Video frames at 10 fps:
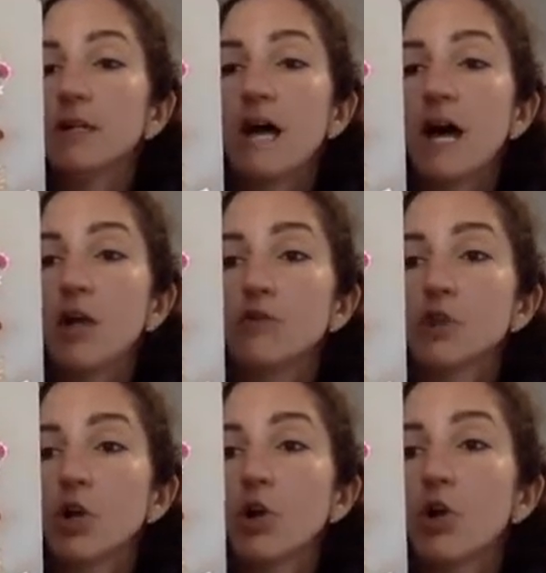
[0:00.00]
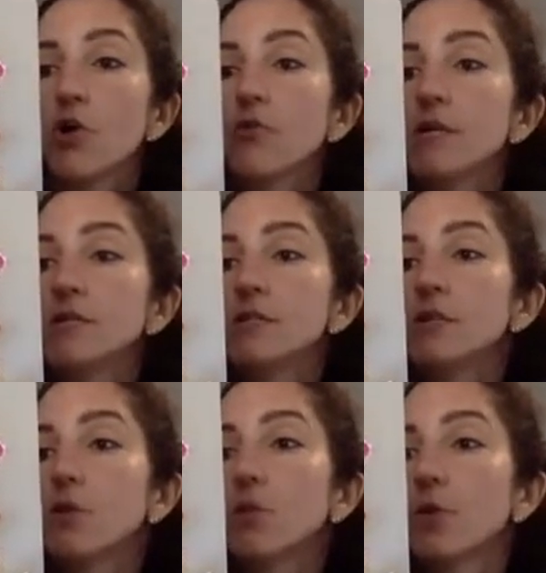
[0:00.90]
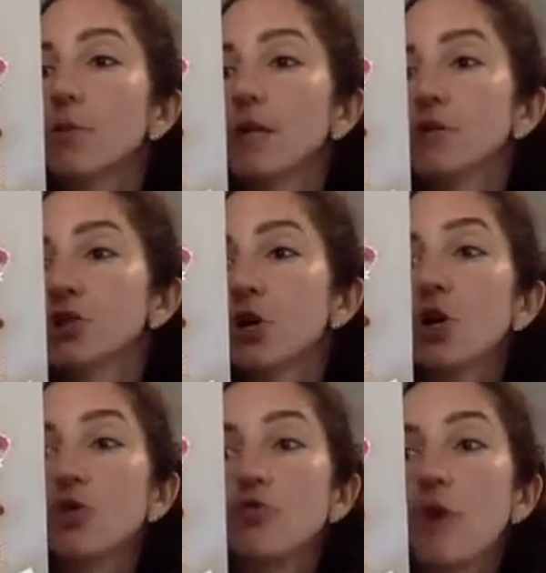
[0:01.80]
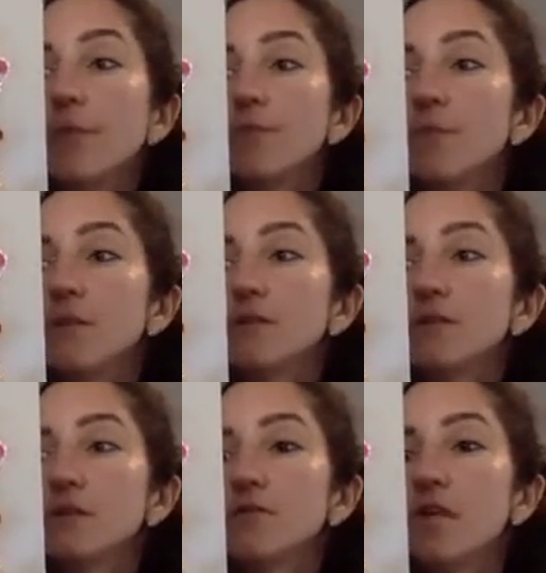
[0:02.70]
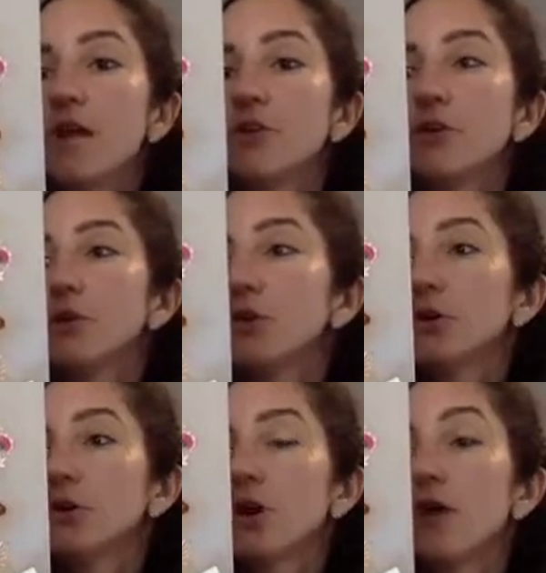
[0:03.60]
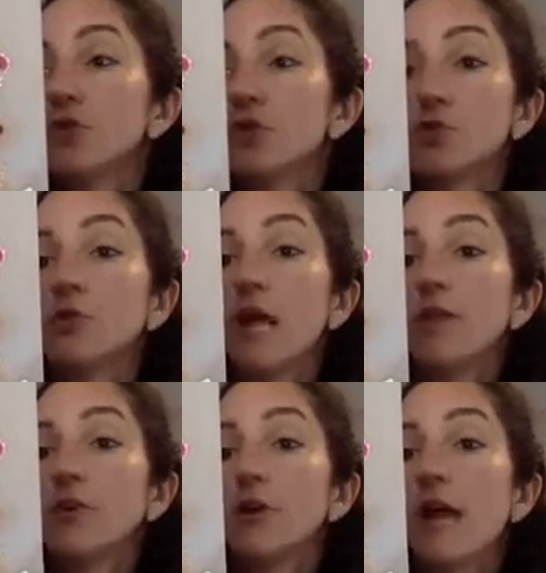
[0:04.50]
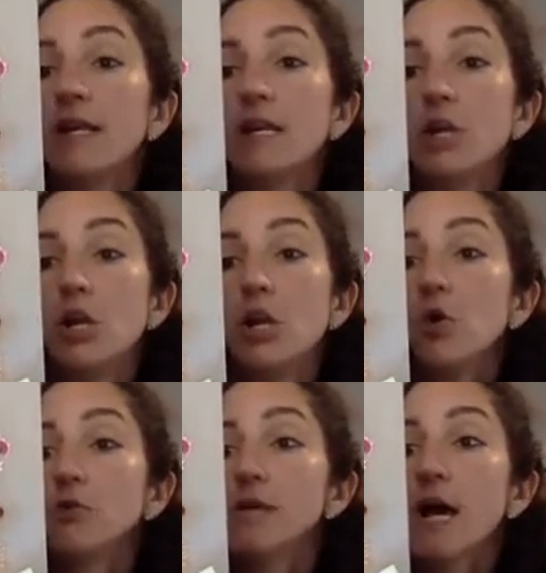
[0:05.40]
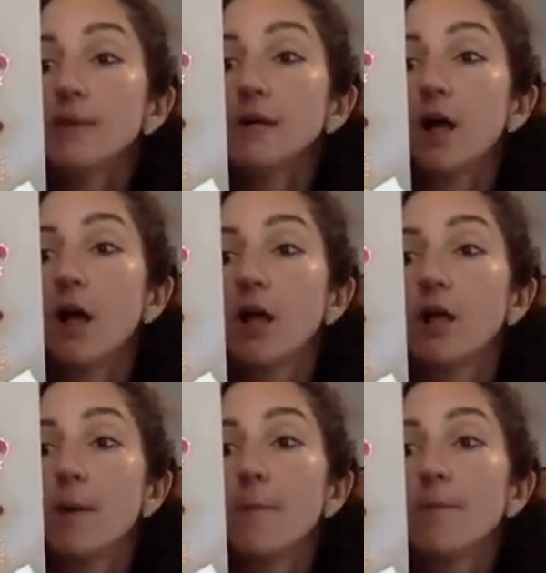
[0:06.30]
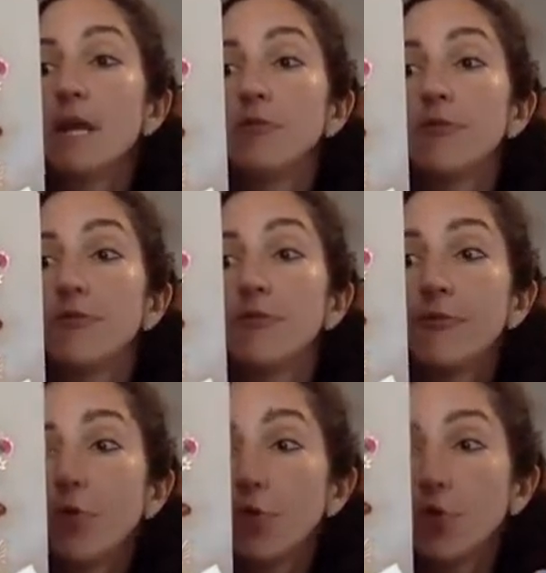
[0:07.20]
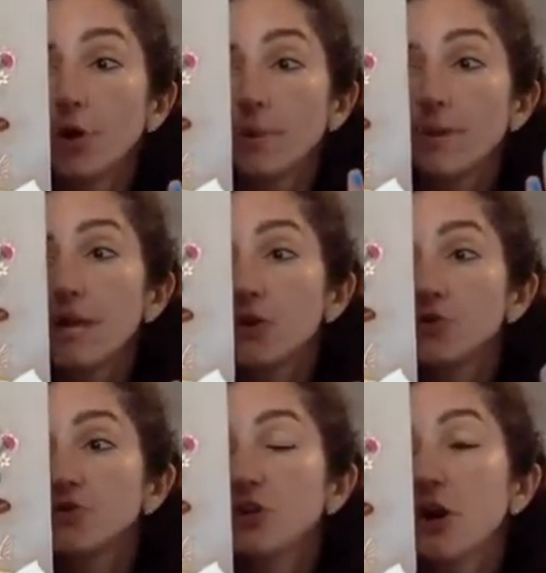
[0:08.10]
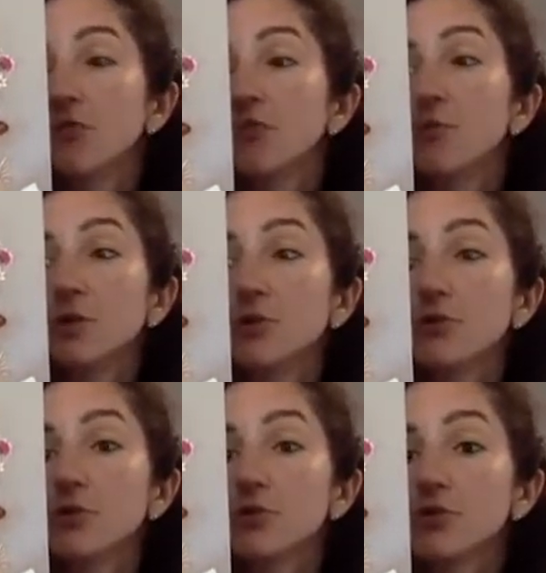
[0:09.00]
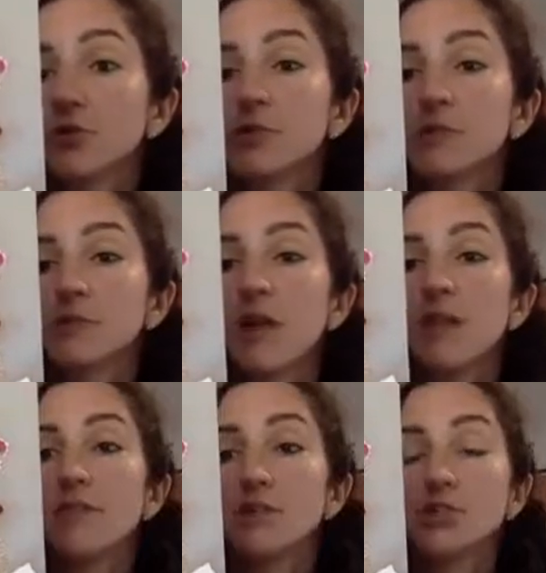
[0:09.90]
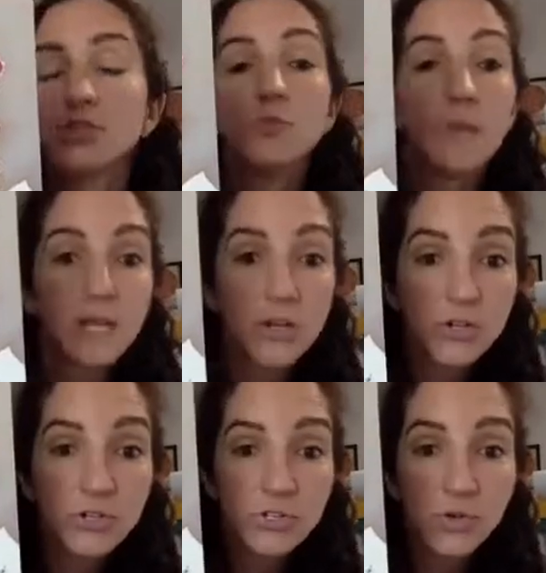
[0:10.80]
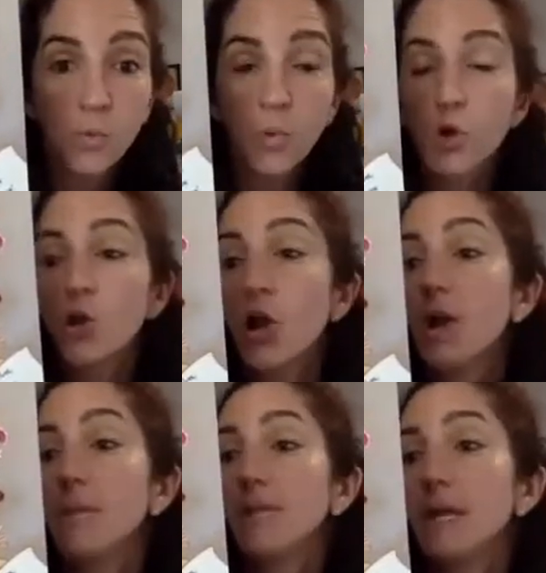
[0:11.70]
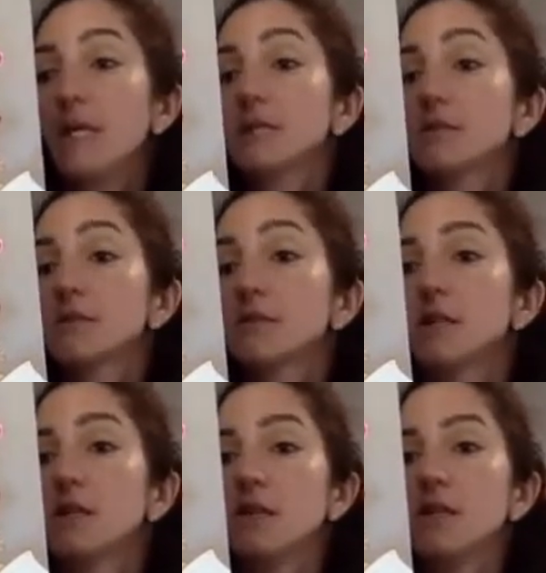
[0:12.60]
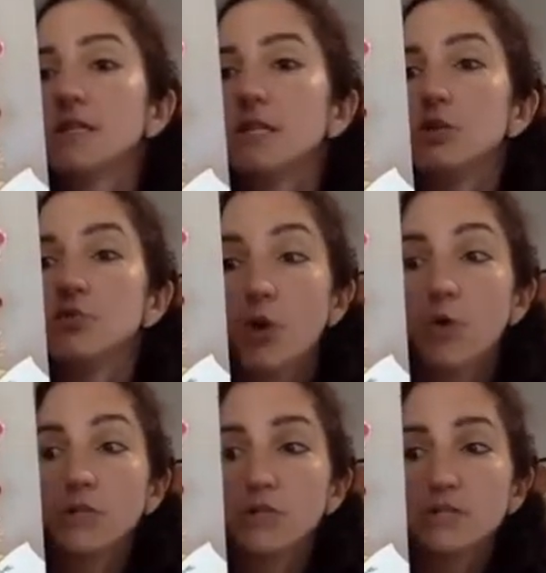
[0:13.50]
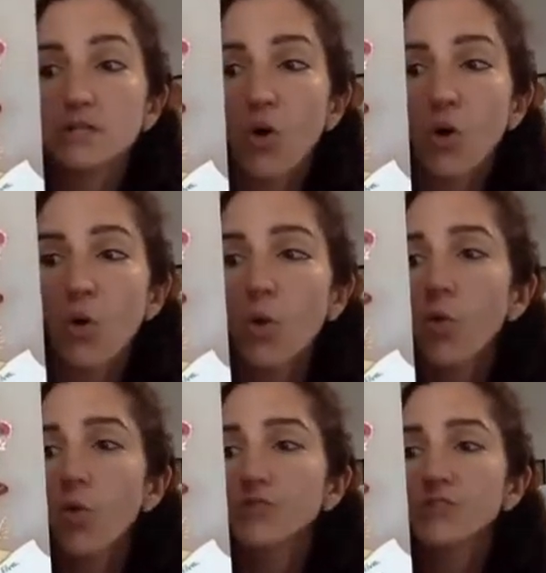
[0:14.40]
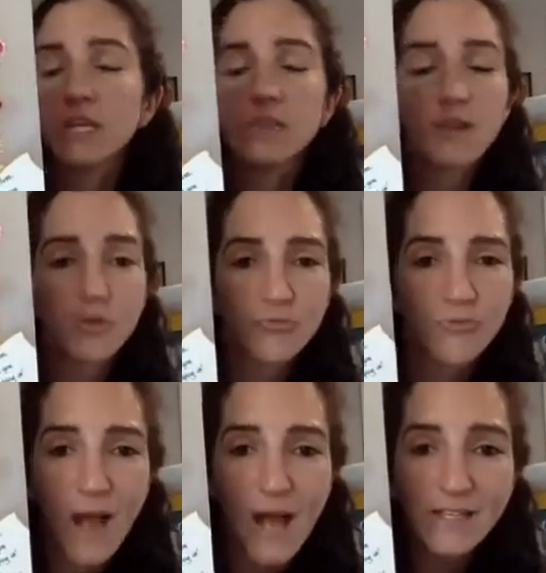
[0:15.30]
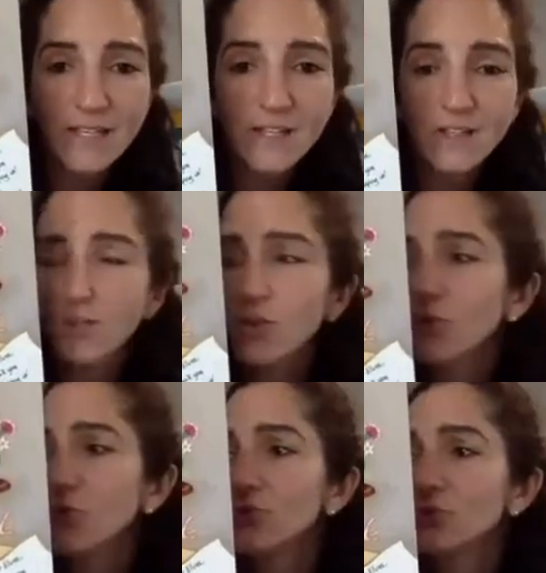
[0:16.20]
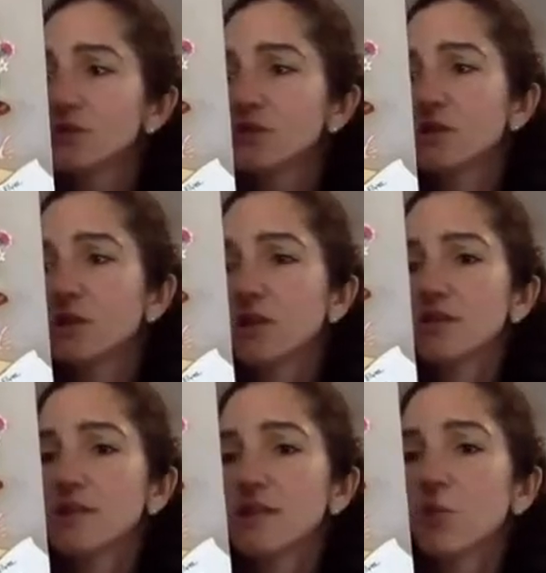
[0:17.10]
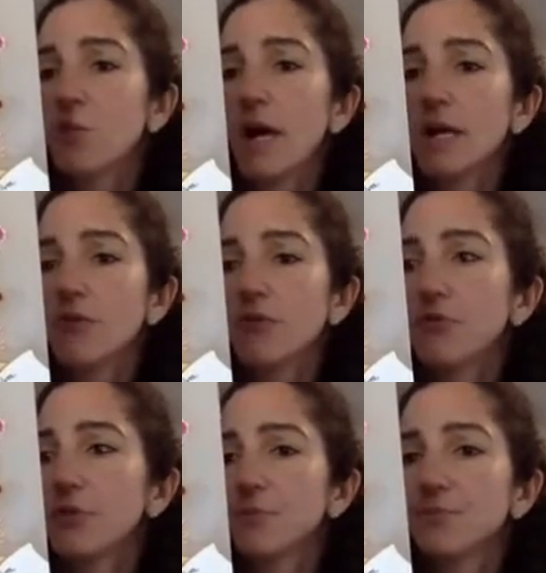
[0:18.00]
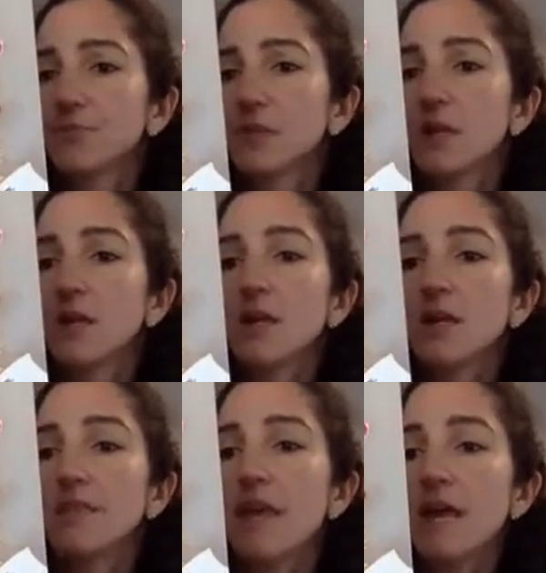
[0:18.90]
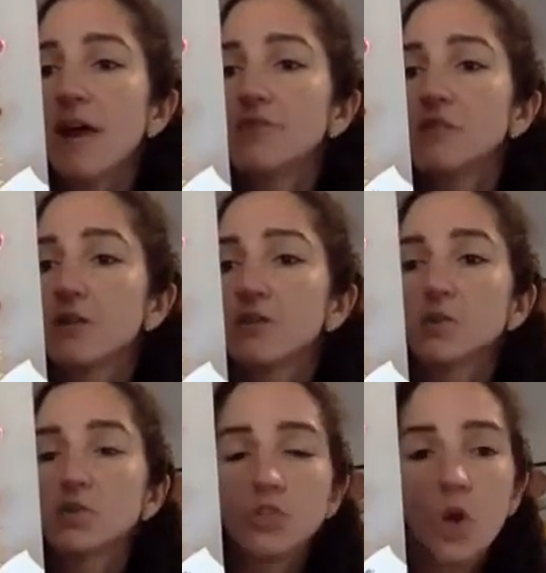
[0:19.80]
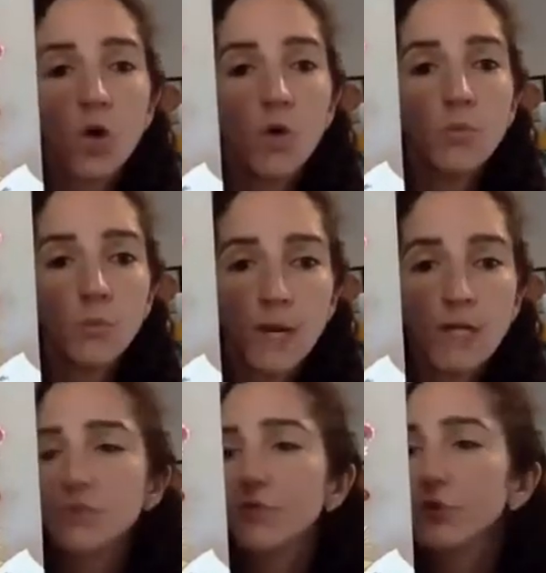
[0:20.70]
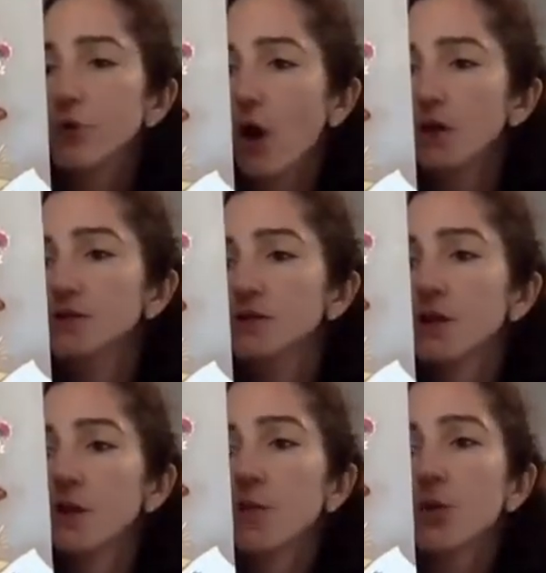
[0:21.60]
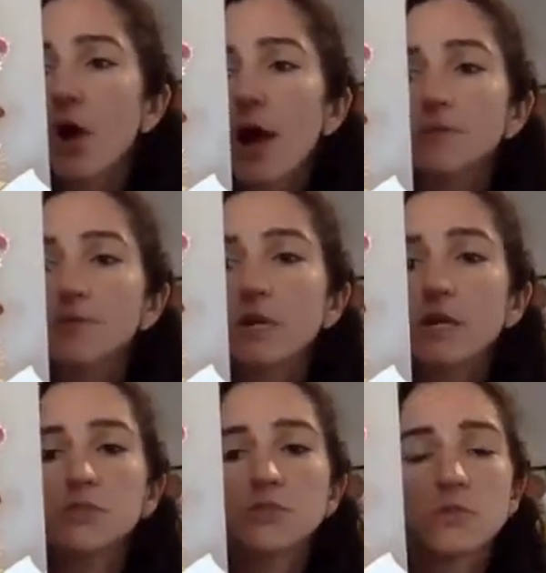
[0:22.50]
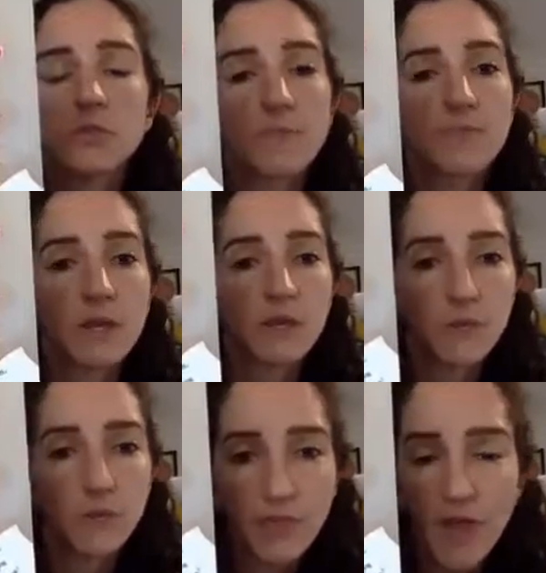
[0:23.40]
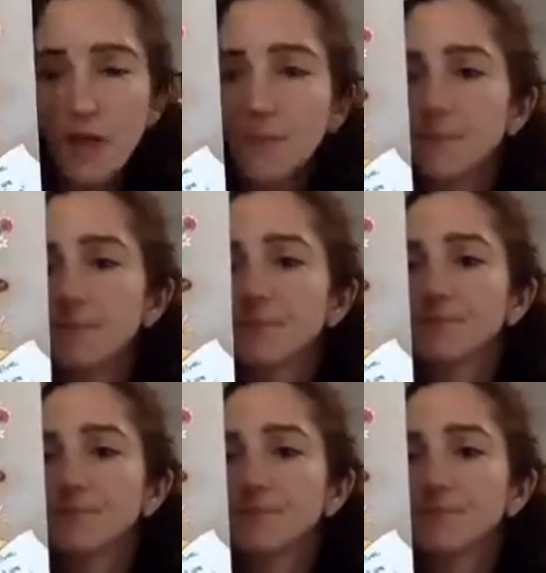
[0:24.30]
The elves hurried to the workbench, grabbed the pieces of shoe leather, and in no time at all made 4 pairs of beautiful shoes. The shoemakers were amazed. Did you notice the holes in their ragged clothes? Said the wife. They have done so much for us. Perhaps we can do something for them.